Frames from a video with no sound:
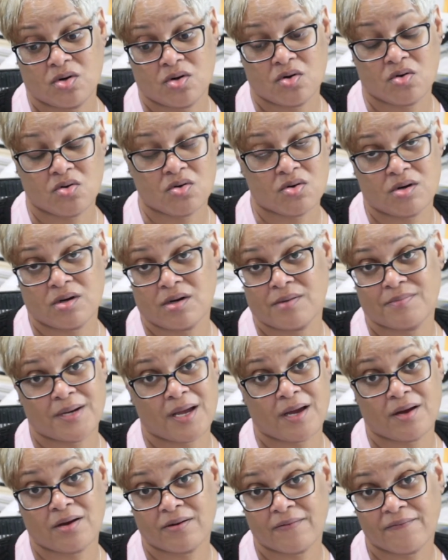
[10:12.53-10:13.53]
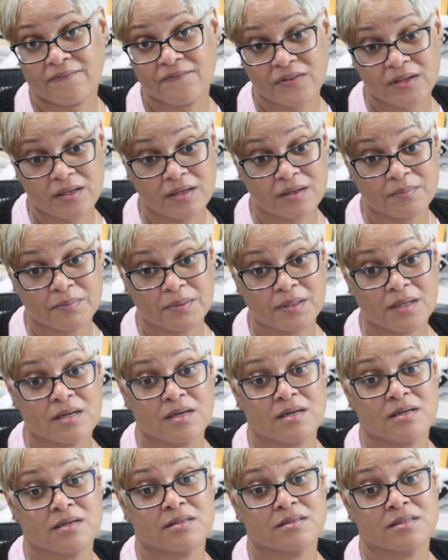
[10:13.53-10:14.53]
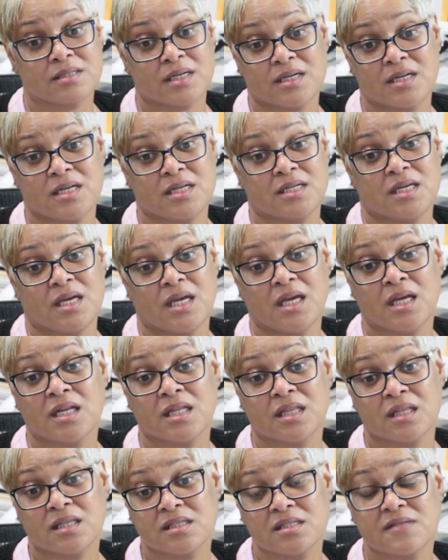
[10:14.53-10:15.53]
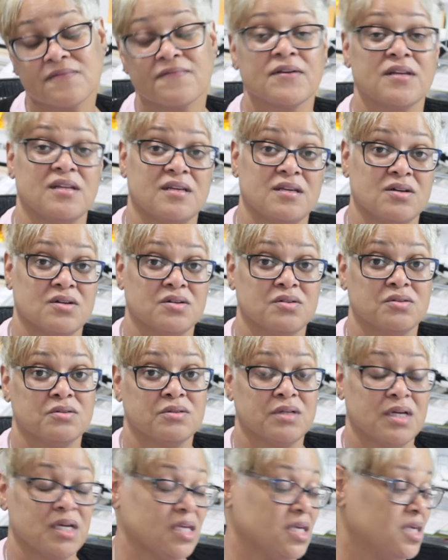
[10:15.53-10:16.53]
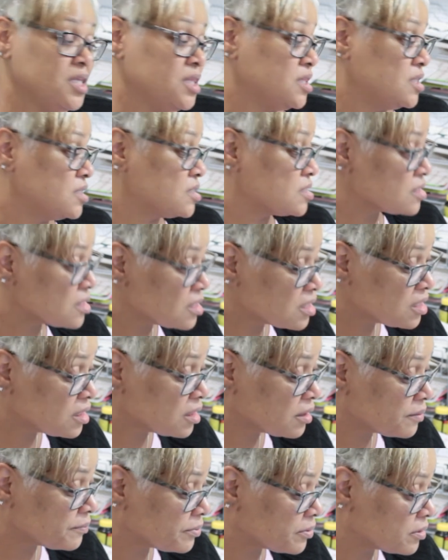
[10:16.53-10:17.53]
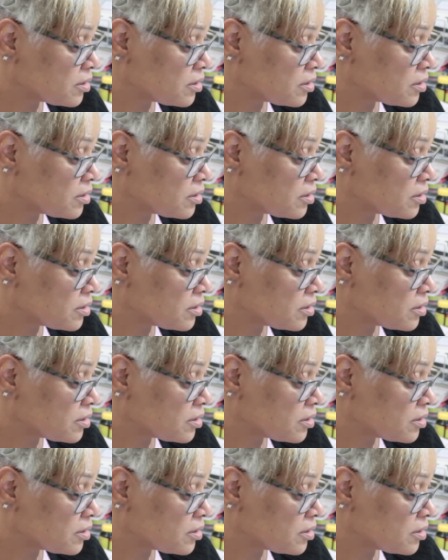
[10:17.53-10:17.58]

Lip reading: Or I'm not going to film because I need to edit this video and get this up.